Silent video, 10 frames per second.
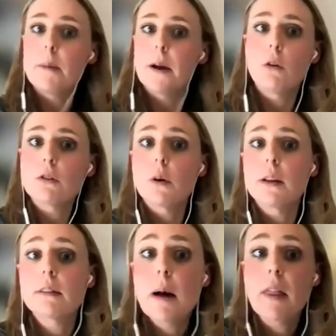but also in
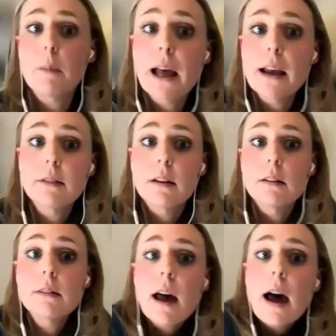some other places.